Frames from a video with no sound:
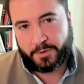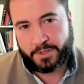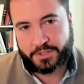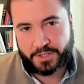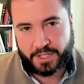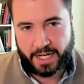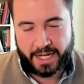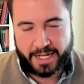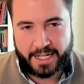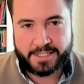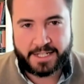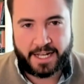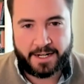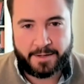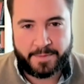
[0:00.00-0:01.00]
which I
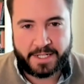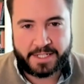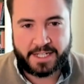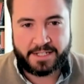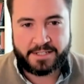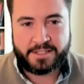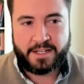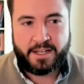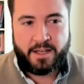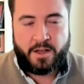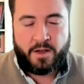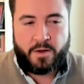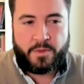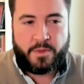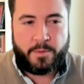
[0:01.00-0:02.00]
guess kind of makes sense.
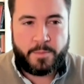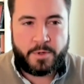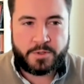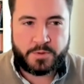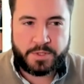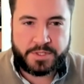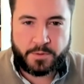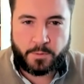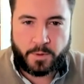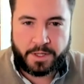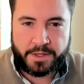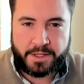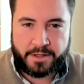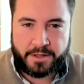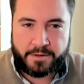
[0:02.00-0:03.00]
The most recent
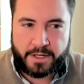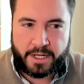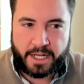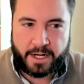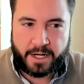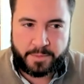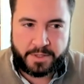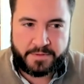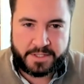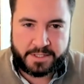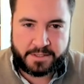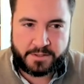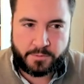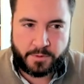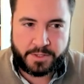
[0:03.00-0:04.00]
one, though, and I believe
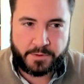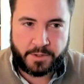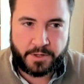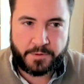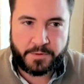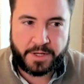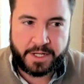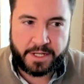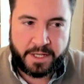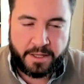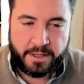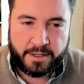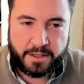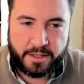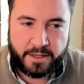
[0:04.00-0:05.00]
this is twenty twenty-three,
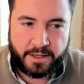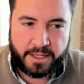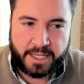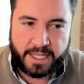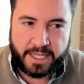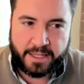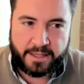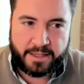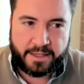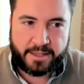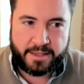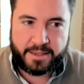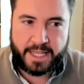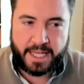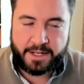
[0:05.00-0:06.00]

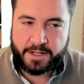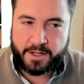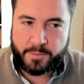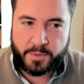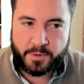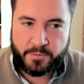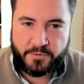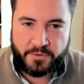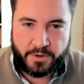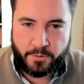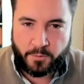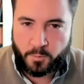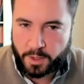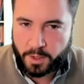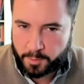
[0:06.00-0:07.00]
that number
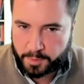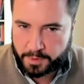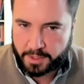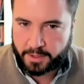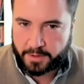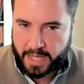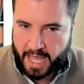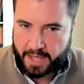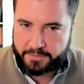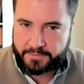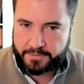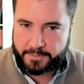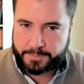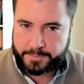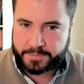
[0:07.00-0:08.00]
fell well below
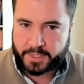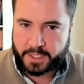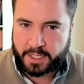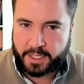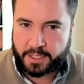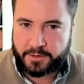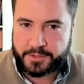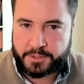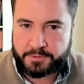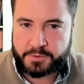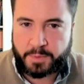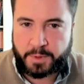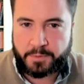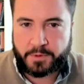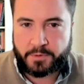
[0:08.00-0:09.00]
half. You know, in
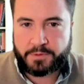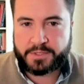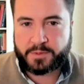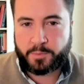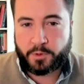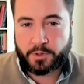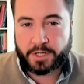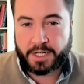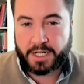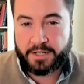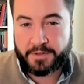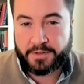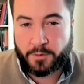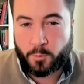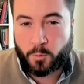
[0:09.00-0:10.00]
terms of people who would support
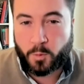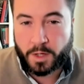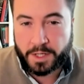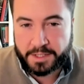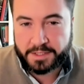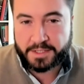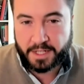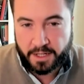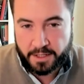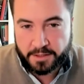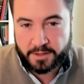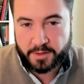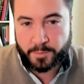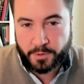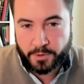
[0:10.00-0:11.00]
even a one
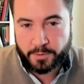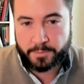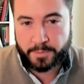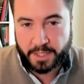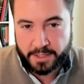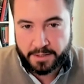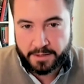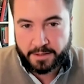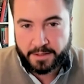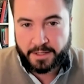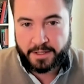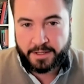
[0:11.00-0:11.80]
dollar per month.